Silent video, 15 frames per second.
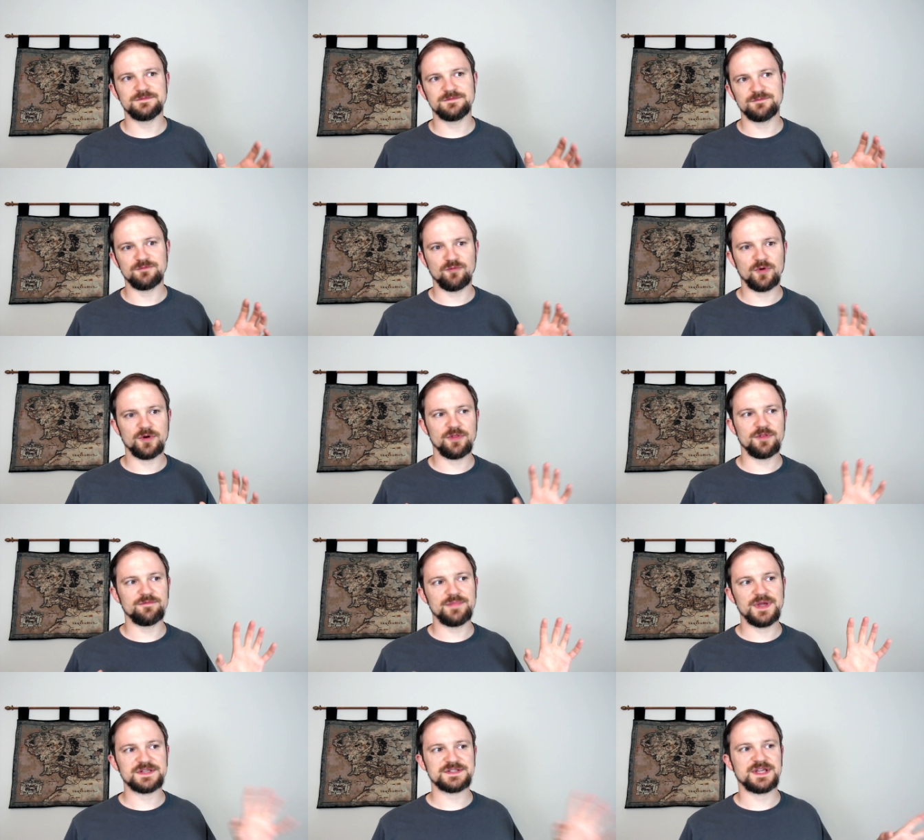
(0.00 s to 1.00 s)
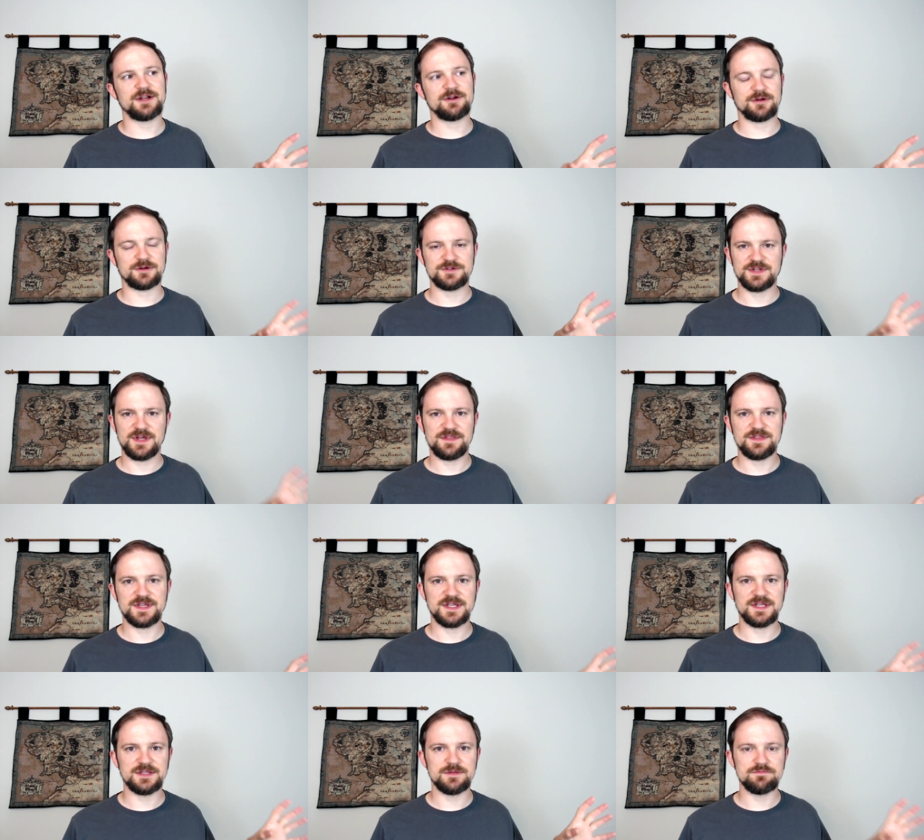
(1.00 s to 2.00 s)
one of the best characters, I
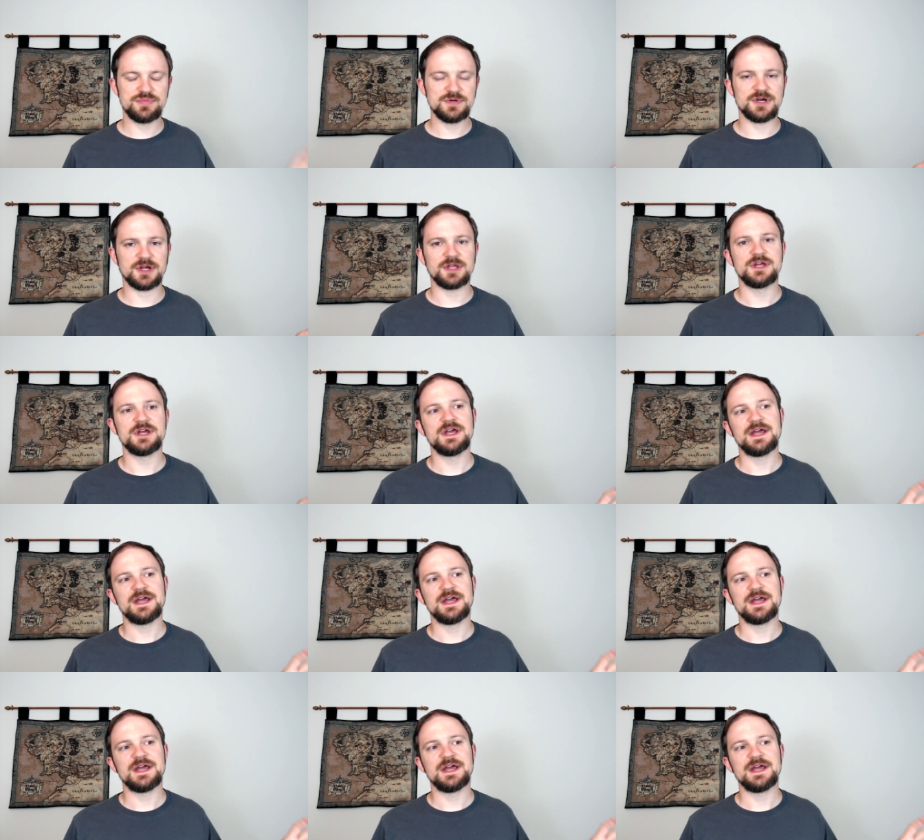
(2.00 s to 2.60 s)
think, in the book,